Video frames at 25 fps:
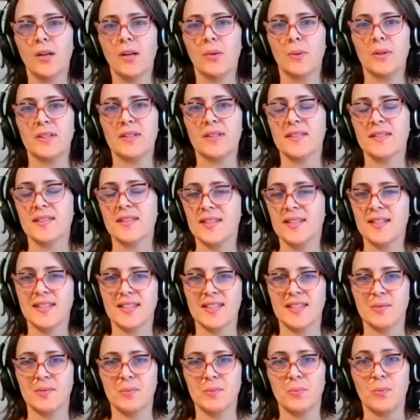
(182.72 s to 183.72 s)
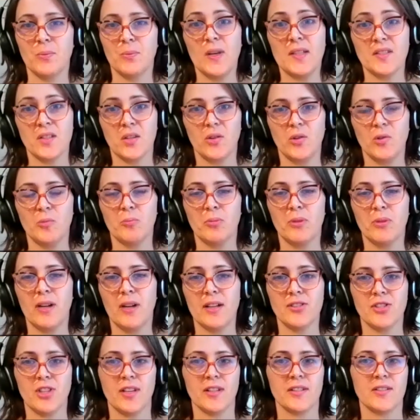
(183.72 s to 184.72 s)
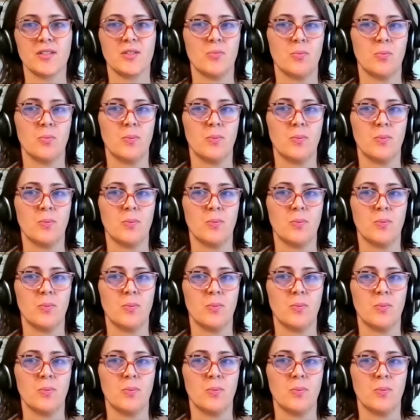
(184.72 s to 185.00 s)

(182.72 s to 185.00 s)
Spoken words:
Well, since it was a group project,